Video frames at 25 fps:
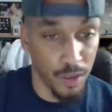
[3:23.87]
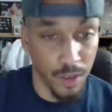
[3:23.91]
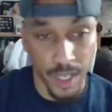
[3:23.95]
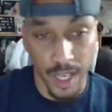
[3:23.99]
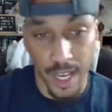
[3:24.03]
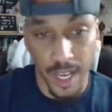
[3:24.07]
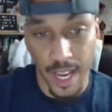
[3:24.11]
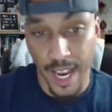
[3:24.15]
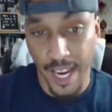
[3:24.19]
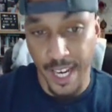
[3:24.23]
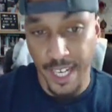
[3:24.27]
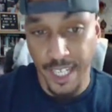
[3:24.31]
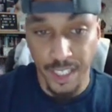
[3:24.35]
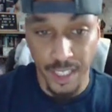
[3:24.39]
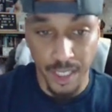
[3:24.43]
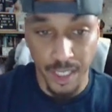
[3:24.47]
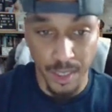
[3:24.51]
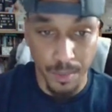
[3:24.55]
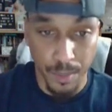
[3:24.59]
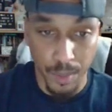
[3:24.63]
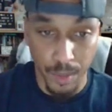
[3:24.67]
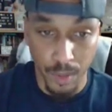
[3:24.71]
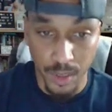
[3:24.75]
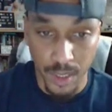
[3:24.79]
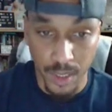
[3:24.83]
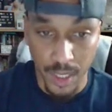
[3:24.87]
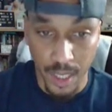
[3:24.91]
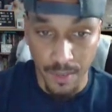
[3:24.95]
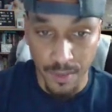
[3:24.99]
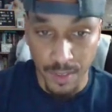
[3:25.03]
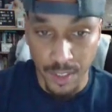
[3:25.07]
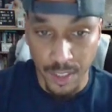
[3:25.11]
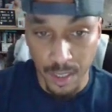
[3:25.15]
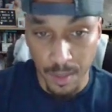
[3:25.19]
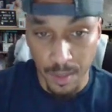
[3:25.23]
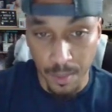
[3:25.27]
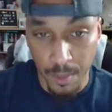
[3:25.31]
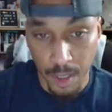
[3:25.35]
it. AG boots have
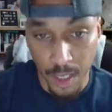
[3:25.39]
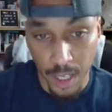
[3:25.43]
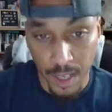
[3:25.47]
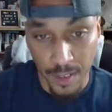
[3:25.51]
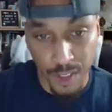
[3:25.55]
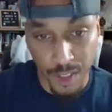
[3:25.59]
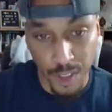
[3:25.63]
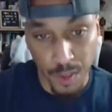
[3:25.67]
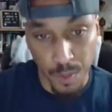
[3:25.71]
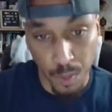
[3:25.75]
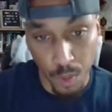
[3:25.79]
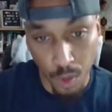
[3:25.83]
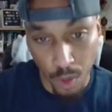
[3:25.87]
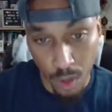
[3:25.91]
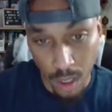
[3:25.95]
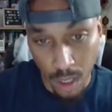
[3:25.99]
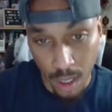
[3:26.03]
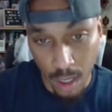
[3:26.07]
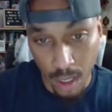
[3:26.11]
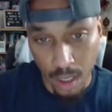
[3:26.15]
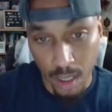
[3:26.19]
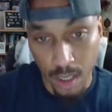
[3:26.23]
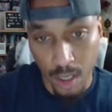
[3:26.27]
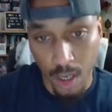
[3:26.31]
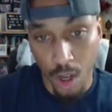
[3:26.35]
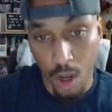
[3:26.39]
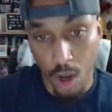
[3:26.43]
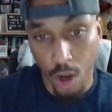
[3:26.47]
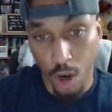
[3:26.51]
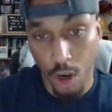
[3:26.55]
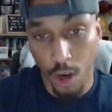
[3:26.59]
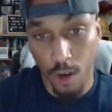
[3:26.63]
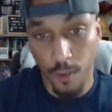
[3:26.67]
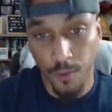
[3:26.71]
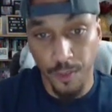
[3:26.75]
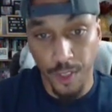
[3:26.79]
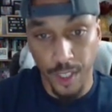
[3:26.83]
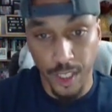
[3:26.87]
smaller,
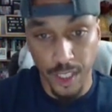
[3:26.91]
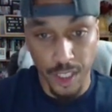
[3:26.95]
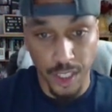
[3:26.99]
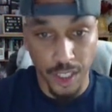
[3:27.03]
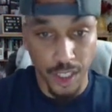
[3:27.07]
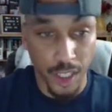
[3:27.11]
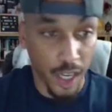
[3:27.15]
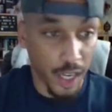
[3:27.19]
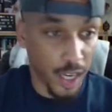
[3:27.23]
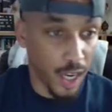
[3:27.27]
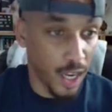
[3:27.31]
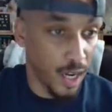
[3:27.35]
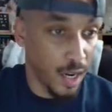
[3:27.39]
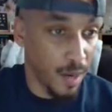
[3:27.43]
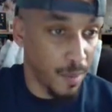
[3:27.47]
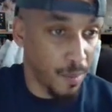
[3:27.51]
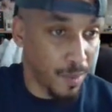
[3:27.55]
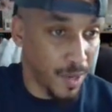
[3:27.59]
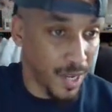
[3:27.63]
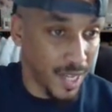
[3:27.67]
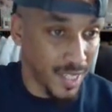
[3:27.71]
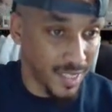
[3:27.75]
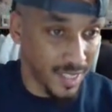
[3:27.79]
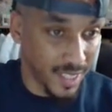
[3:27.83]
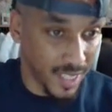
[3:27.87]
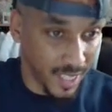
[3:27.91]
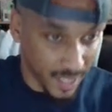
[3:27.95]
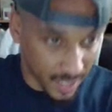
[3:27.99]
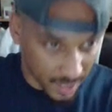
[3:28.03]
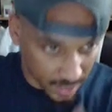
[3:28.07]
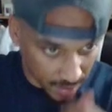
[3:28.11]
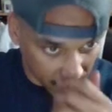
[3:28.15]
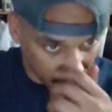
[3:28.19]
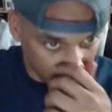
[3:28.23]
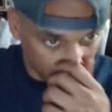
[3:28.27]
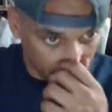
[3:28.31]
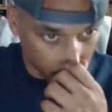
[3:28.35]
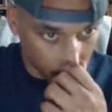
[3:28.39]
often circular plastic
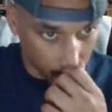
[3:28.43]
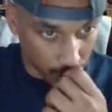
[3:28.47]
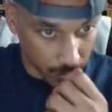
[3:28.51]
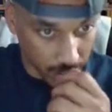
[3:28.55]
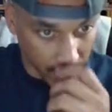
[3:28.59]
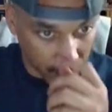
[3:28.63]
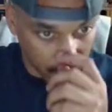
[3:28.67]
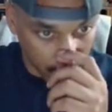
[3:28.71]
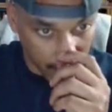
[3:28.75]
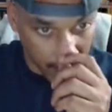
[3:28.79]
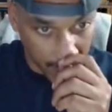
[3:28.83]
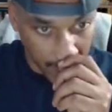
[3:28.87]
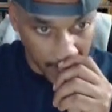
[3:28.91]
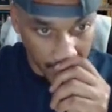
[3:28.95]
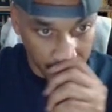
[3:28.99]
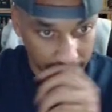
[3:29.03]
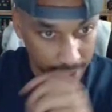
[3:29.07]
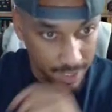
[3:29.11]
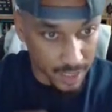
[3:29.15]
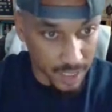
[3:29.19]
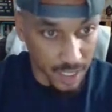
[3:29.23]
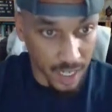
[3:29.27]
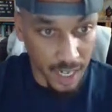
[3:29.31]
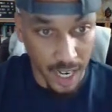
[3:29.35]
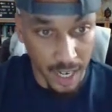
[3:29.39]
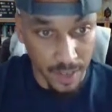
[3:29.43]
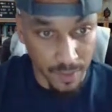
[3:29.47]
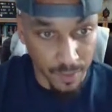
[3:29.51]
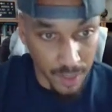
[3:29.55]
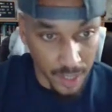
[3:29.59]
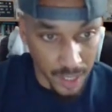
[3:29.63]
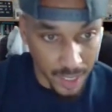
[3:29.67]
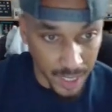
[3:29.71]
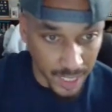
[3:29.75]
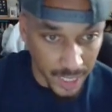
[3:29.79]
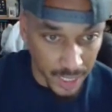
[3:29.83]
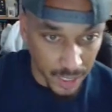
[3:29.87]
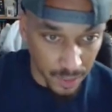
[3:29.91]
studs which can enter and
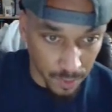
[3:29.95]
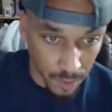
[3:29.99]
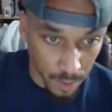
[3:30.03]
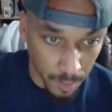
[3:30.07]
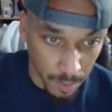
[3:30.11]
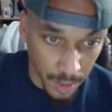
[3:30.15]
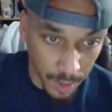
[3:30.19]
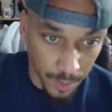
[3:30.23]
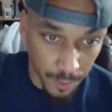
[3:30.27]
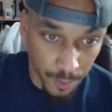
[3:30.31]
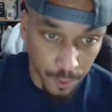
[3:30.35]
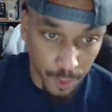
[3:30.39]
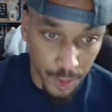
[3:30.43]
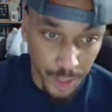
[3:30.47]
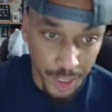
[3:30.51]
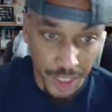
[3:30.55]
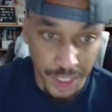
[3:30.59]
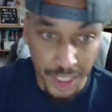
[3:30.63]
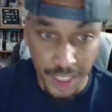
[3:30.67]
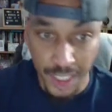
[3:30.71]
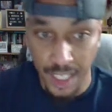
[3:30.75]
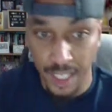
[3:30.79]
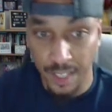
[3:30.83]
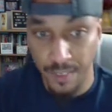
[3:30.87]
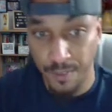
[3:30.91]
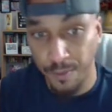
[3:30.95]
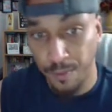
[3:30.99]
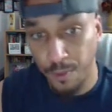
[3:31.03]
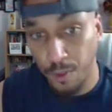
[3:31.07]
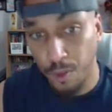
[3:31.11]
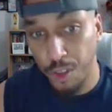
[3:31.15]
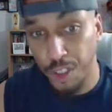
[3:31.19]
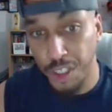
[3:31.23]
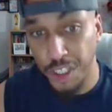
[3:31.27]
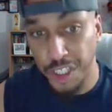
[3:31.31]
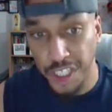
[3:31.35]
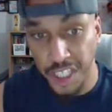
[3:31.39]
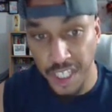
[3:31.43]
release from the 3G and
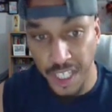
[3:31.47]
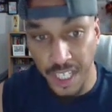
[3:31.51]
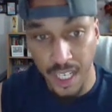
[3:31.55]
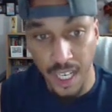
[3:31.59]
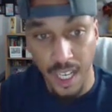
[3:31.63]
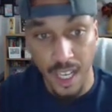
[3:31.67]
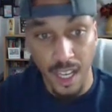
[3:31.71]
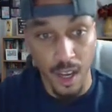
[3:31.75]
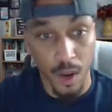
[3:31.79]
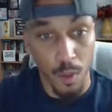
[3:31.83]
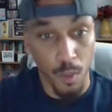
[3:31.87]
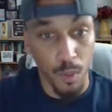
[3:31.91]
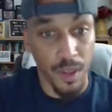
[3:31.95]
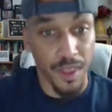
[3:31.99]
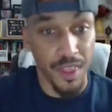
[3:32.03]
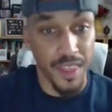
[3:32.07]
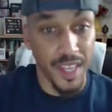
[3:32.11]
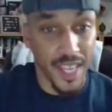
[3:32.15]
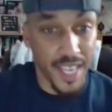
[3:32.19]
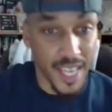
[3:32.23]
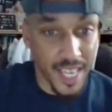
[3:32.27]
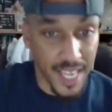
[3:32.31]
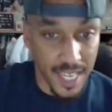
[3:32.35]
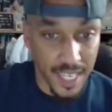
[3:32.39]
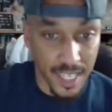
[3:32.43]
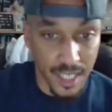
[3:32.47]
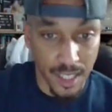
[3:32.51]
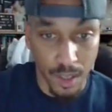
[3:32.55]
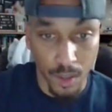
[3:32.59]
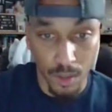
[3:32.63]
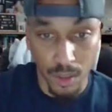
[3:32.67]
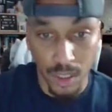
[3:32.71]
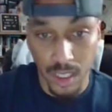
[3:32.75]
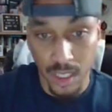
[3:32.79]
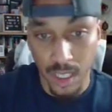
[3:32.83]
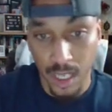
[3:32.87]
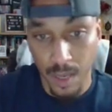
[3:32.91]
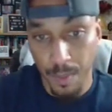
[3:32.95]
4G with ease. No
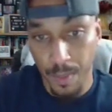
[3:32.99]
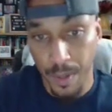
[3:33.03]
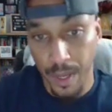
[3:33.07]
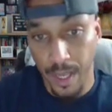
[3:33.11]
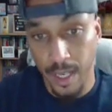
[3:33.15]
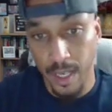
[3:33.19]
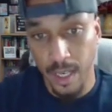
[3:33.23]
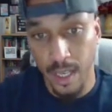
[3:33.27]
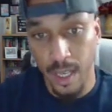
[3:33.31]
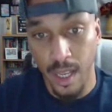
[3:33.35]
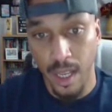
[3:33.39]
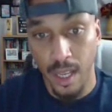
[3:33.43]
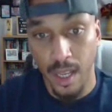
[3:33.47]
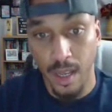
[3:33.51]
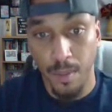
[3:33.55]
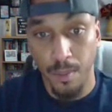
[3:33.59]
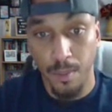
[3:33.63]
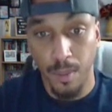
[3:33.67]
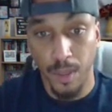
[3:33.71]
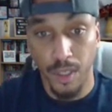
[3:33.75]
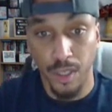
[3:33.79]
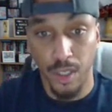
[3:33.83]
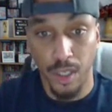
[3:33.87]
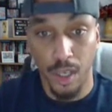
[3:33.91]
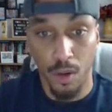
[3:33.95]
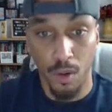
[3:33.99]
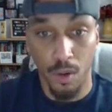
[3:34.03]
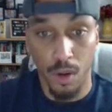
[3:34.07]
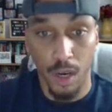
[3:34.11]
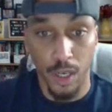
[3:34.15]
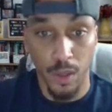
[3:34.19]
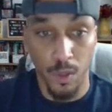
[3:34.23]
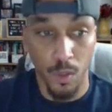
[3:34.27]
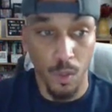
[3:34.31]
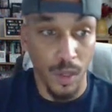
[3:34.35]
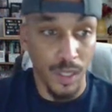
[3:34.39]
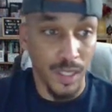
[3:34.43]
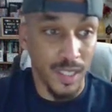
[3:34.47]
slipping, but no
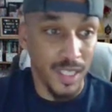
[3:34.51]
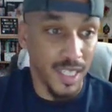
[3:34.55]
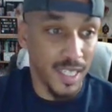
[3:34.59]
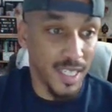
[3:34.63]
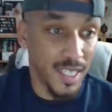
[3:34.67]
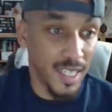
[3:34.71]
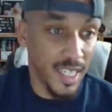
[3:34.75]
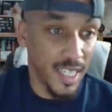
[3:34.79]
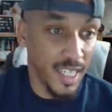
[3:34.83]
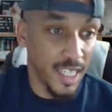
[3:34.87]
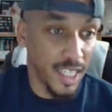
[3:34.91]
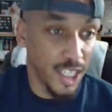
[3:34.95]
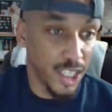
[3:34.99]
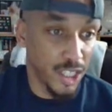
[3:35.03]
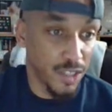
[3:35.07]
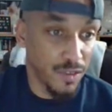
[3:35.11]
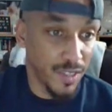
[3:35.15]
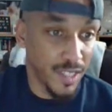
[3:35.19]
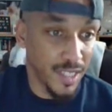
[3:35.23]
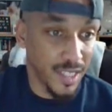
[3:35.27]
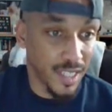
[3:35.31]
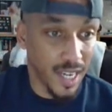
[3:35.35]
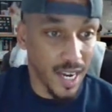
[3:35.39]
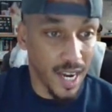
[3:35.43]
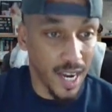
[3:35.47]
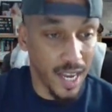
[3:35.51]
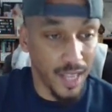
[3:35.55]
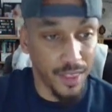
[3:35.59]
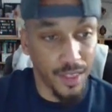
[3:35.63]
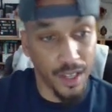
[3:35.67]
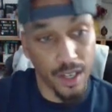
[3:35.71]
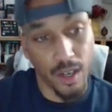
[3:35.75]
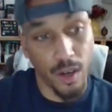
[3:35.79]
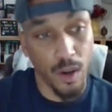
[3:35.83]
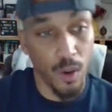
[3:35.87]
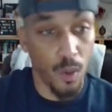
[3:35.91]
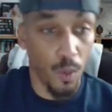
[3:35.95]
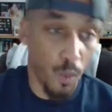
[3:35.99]
unwanted knee injuries
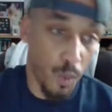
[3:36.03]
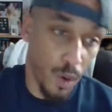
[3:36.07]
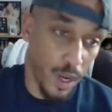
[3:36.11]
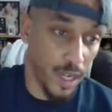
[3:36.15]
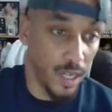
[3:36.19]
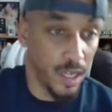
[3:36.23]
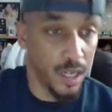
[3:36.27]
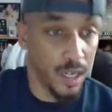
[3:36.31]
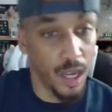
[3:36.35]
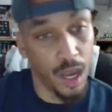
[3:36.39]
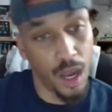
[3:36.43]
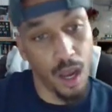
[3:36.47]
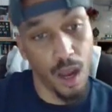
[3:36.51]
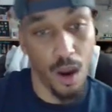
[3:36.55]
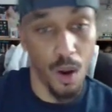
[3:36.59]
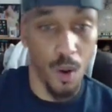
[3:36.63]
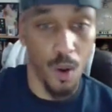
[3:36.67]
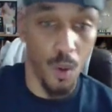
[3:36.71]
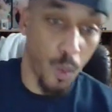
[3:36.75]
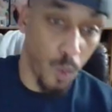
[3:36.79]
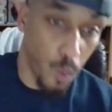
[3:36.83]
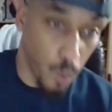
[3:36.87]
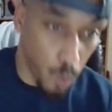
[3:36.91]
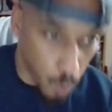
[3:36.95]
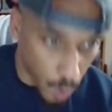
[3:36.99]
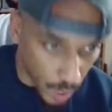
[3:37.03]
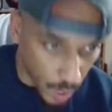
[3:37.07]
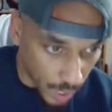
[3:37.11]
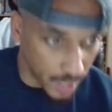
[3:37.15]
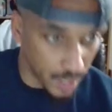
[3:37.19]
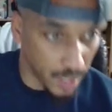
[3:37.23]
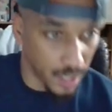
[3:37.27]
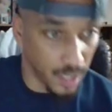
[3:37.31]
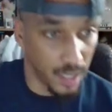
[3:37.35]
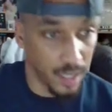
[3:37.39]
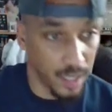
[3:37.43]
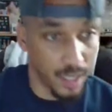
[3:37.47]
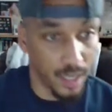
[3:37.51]
either. Win
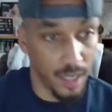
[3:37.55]
win.